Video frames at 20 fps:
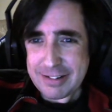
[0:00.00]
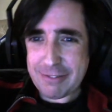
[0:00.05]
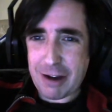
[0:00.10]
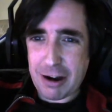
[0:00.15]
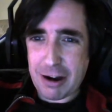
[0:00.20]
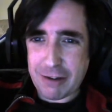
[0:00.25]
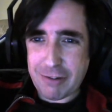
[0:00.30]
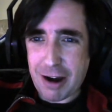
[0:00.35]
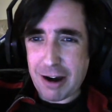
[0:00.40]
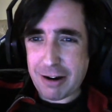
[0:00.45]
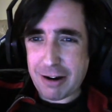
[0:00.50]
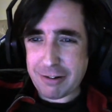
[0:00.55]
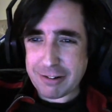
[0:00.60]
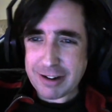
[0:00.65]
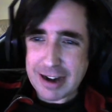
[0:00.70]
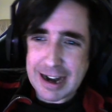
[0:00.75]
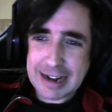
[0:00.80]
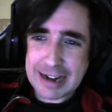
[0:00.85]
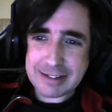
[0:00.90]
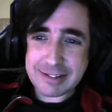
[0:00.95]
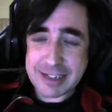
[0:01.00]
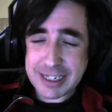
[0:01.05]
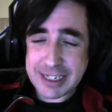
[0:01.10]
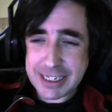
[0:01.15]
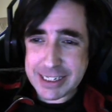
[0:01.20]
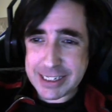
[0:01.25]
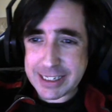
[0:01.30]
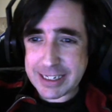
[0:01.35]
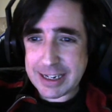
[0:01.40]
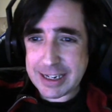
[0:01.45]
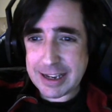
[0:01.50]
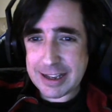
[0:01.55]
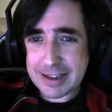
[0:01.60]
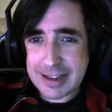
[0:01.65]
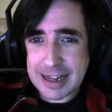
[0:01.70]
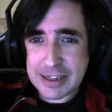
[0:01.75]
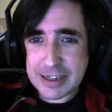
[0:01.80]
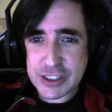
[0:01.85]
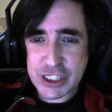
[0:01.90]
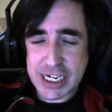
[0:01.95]
rawr, rawr, and he
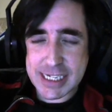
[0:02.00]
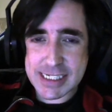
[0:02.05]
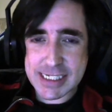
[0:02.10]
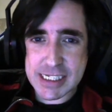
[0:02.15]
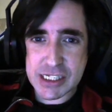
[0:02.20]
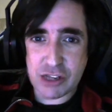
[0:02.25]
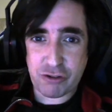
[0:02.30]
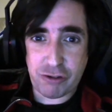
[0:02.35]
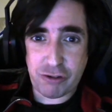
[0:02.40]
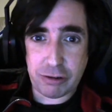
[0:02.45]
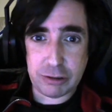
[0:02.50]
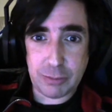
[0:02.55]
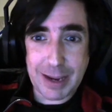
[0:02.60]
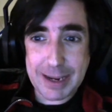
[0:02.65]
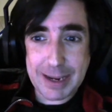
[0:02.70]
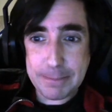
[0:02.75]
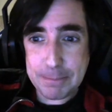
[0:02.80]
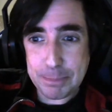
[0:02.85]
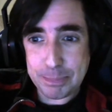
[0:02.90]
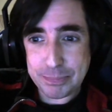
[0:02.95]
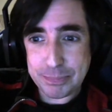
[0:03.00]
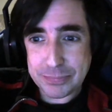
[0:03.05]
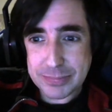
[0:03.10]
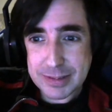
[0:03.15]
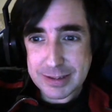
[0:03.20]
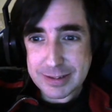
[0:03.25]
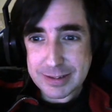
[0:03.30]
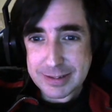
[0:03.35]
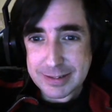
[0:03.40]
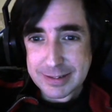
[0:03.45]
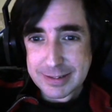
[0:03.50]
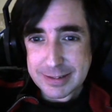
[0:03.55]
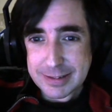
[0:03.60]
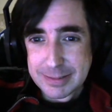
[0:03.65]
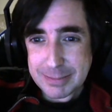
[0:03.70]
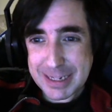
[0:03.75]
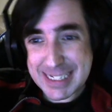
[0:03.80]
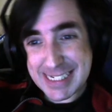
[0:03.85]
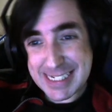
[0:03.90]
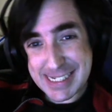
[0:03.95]
then chases the troll away
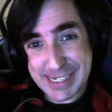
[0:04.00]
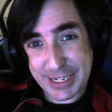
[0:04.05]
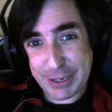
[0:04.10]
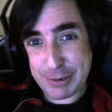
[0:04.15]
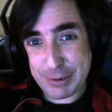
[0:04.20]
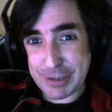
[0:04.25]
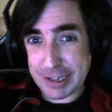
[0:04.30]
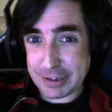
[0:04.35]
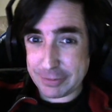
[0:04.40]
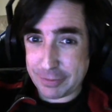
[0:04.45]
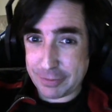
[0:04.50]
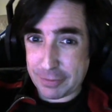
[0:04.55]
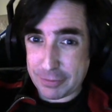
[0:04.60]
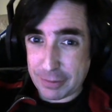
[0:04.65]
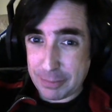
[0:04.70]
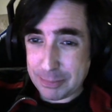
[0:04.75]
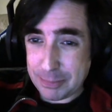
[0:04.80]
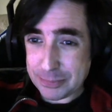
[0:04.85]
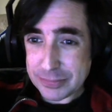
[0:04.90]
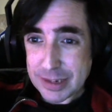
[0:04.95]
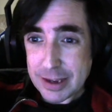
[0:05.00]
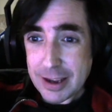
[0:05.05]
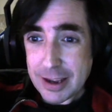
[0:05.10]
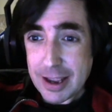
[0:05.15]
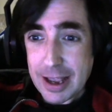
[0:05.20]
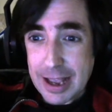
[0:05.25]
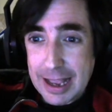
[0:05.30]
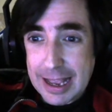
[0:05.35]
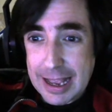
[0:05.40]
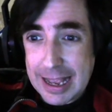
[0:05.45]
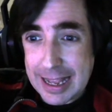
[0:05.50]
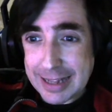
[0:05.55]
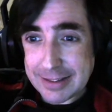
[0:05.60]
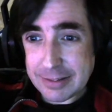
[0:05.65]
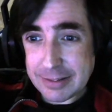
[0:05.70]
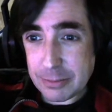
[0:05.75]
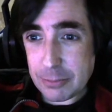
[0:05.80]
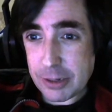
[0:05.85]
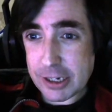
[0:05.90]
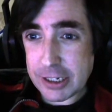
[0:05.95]
because he's a cute little Fluffle.
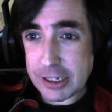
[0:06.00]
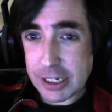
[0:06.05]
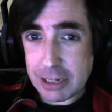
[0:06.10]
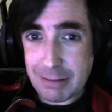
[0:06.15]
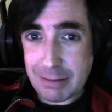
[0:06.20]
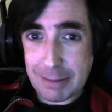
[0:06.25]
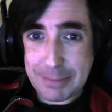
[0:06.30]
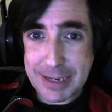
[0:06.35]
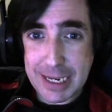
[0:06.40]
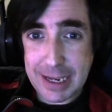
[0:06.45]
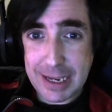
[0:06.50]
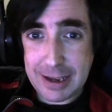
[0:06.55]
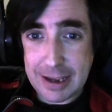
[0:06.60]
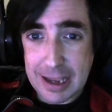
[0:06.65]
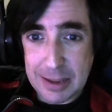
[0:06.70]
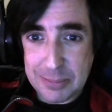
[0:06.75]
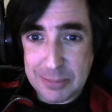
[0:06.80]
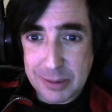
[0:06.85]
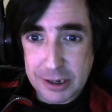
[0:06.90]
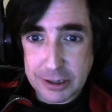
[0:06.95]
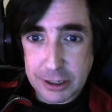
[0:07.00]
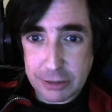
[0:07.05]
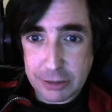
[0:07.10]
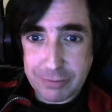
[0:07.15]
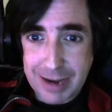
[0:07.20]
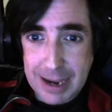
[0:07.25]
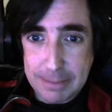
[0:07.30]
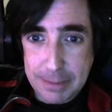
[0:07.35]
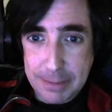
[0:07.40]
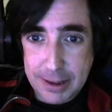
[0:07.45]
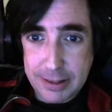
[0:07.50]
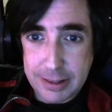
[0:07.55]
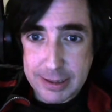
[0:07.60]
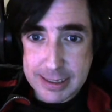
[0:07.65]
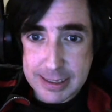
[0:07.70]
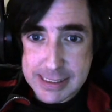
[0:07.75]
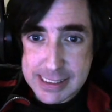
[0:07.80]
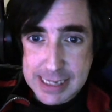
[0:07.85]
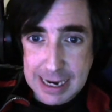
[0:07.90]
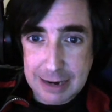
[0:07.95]
And we're going to go up here and we're going to grab
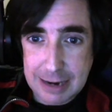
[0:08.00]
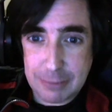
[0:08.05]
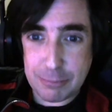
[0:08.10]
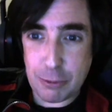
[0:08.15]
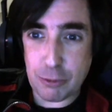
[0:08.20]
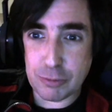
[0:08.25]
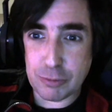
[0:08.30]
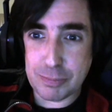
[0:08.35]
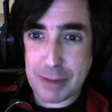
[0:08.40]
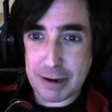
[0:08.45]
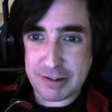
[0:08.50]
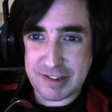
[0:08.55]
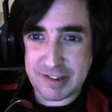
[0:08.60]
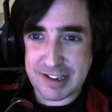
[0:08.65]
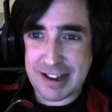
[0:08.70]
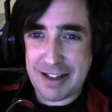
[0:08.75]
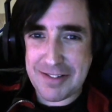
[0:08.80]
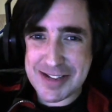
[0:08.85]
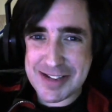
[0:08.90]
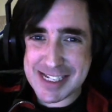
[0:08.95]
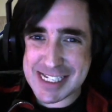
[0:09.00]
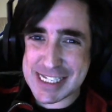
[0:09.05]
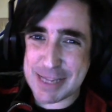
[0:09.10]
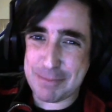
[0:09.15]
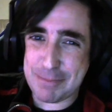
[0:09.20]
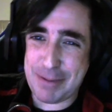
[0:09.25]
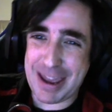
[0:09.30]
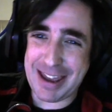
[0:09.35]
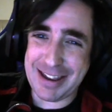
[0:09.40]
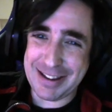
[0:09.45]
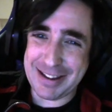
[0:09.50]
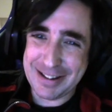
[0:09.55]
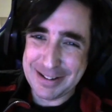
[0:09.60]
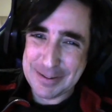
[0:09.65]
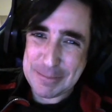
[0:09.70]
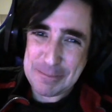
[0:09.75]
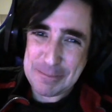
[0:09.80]
this outboard motor. Now this is the bit